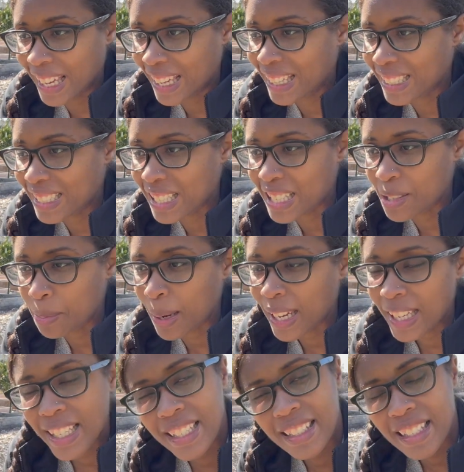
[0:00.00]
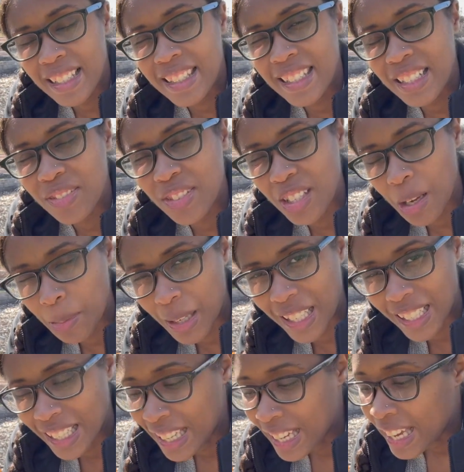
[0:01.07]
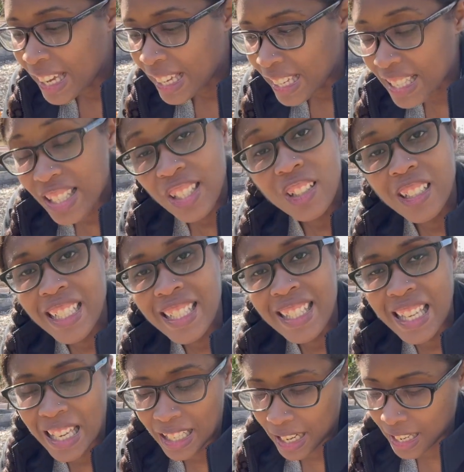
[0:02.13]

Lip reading: And despite his sensitive stomach, he still eats it.